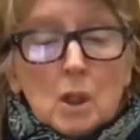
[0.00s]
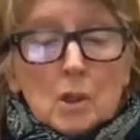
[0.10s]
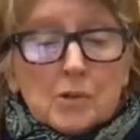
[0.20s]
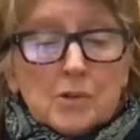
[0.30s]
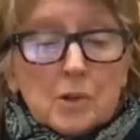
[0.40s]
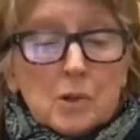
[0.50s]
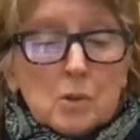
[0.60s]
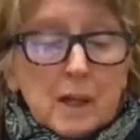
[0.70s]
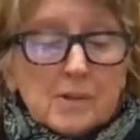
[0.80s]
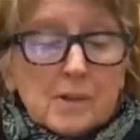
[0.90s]
So
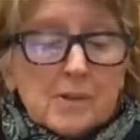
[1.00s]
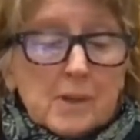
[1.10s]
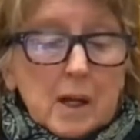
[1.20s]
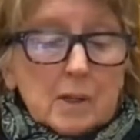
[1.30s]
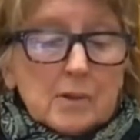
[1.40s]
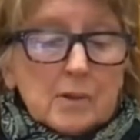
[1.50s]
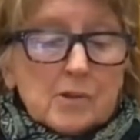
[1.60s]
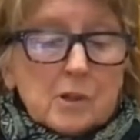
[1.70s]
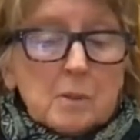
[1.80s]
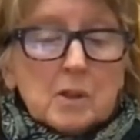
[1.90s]
as I said,
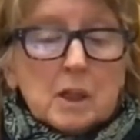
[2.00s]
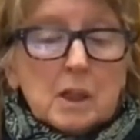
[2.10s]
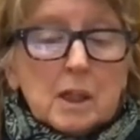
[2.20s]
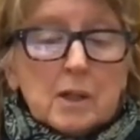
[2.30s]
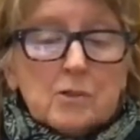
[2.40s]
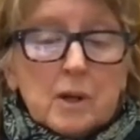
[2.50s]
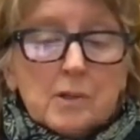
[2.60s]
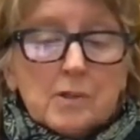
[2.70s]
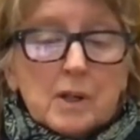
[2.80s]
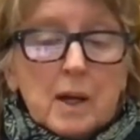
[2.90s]
there's community land
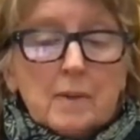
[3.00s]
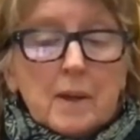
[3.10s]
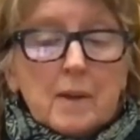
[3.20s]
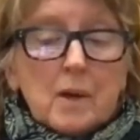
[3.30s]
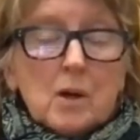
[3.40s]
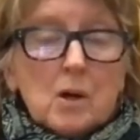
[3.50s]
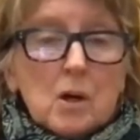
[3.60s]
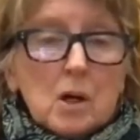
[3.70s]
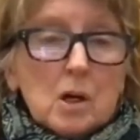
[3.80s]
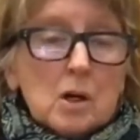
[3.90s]
trust, and then there
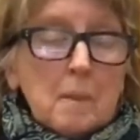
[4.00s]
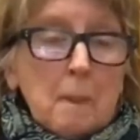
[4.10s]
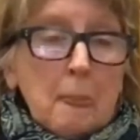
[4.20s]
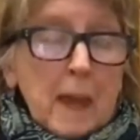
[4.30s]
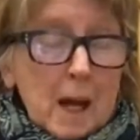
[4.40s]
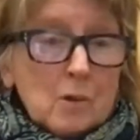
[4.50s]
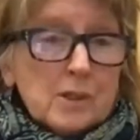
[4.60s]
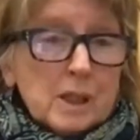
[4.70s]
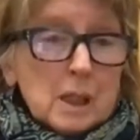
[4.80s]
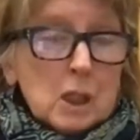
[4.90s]
are
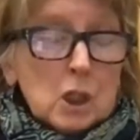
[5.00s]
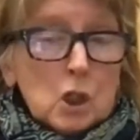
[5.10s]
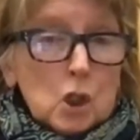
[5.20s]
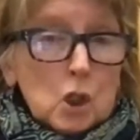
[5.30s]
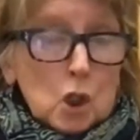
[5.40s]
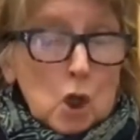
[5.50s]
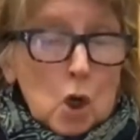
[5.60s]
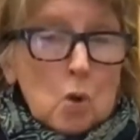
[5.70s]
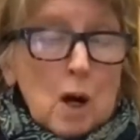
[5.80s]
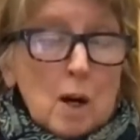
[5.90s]
housing
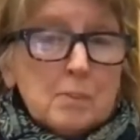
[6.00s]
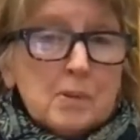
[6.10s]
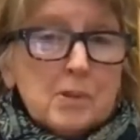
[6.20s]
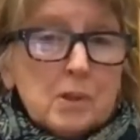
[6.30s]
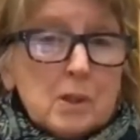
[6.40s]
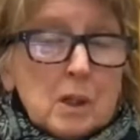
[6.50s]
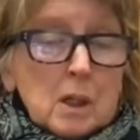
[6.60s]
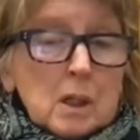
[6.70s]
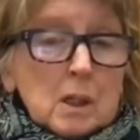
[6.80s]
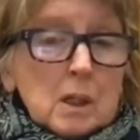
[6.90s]
co-ops.
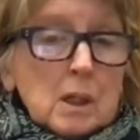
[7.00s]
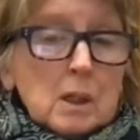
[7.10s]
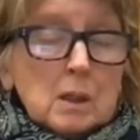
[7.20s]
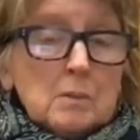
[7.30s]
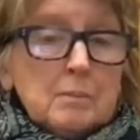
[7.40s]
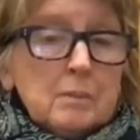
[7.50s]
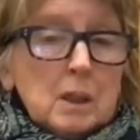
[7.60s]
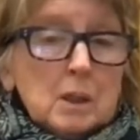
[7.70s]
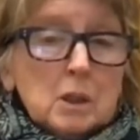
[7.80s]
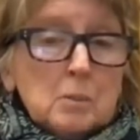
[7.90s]
A
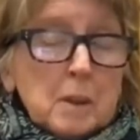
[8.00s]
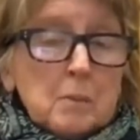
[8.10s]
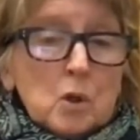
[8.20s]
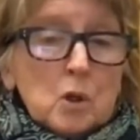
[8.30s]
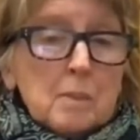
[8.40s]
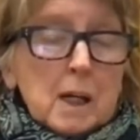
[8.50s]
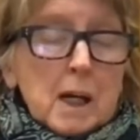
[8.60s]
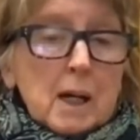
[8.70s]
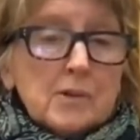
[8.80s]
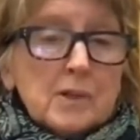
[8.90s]
little bit more about
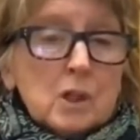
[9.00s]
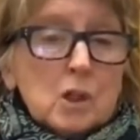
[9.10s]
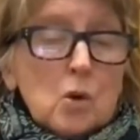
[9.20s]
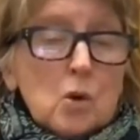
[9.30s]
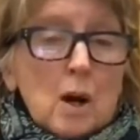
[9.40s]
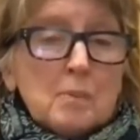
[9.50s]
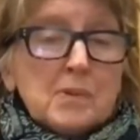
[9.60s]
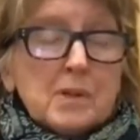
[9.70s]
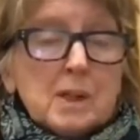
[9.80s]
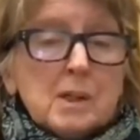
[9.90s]
housing
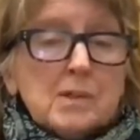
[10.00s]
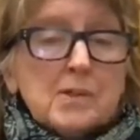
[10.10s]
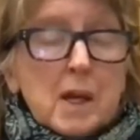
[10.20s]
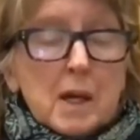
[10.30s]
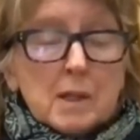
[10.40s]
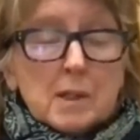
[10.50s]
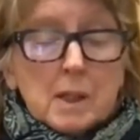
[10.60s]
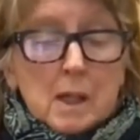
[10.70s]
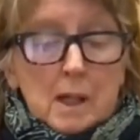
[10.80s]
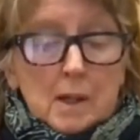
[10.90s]
co-ops is that
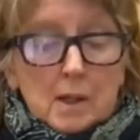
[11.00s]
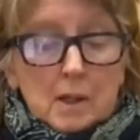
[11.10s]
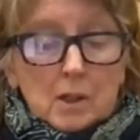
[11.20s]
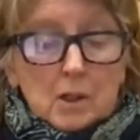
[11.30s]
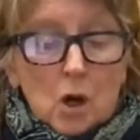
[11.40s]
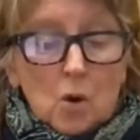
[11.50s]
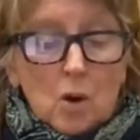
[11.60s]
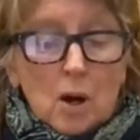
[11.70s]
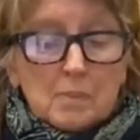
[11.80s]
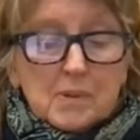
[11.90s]

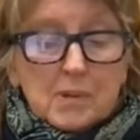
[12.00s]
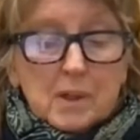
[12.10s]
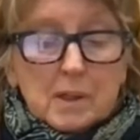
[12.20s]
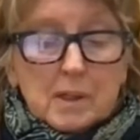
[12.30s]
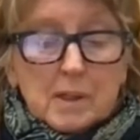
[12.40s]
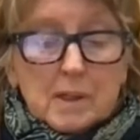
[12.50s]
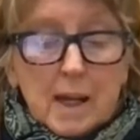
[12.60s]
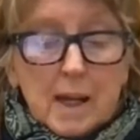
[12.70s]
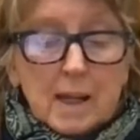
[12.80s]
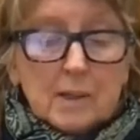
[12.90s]
co-ops
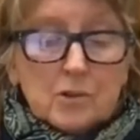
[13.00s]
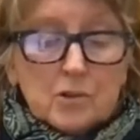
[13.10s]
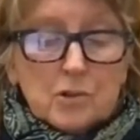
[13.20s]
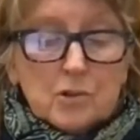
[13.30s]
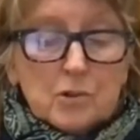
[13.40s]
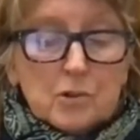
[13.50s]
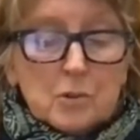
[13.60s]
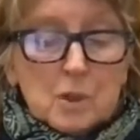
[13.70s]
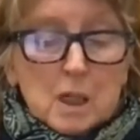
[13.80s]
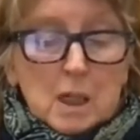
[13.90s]
tend to